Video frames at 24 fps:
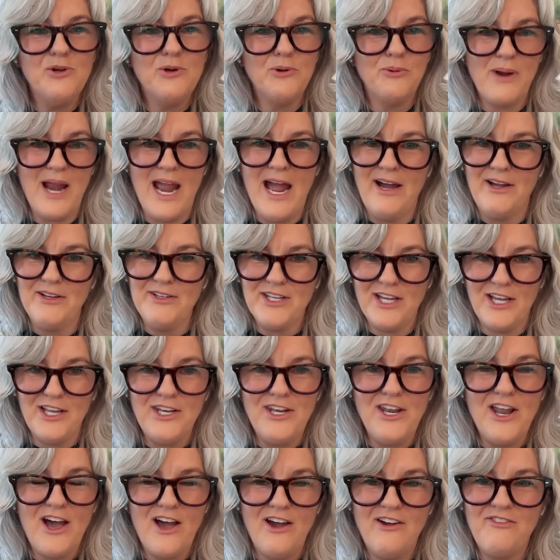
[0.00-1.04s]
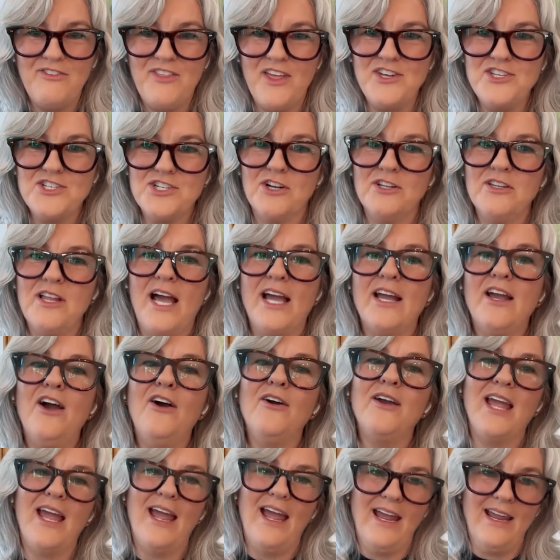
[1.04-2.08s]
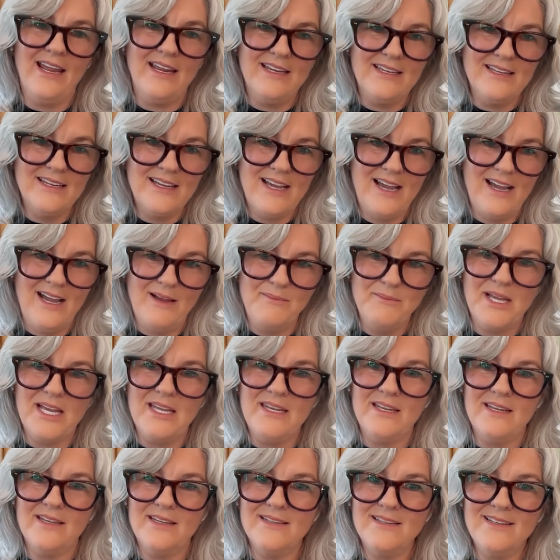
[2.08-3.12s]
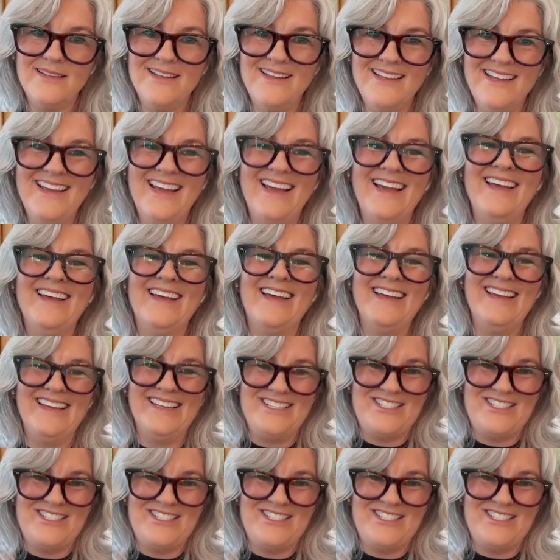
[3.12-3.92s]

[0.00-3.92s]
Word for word: kicking you around enough that you're like, okay, I'm going to